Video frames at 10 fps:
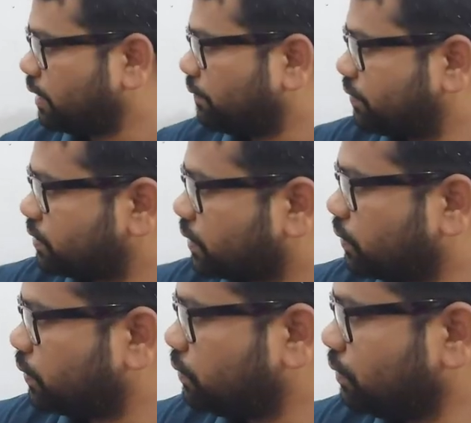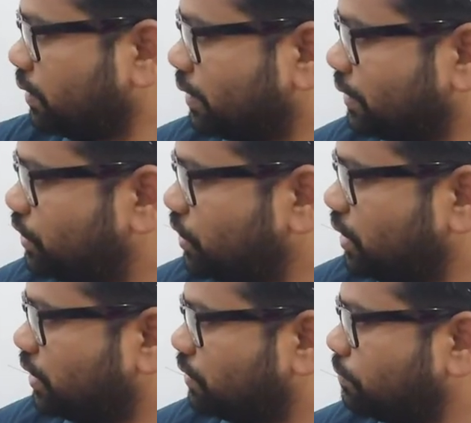F is equal to
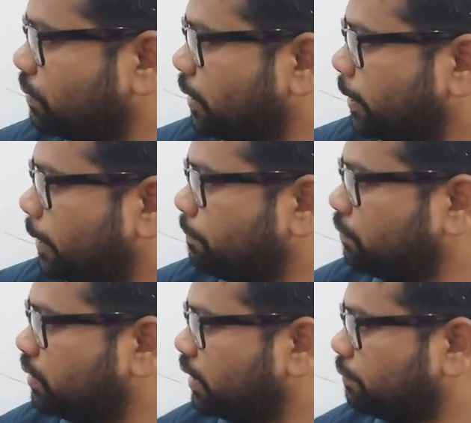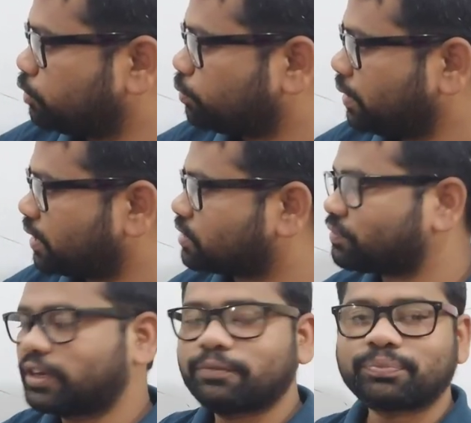g into m1 m2 by r
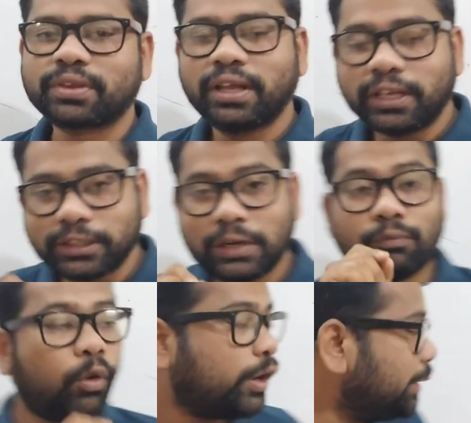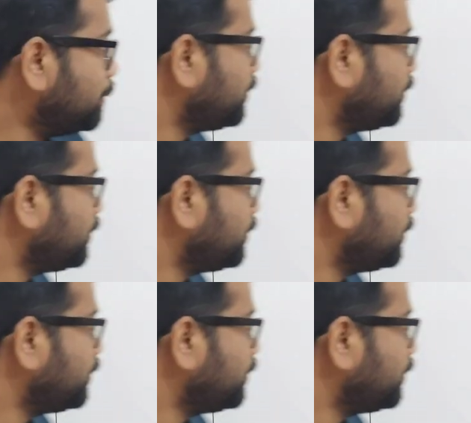square. Then what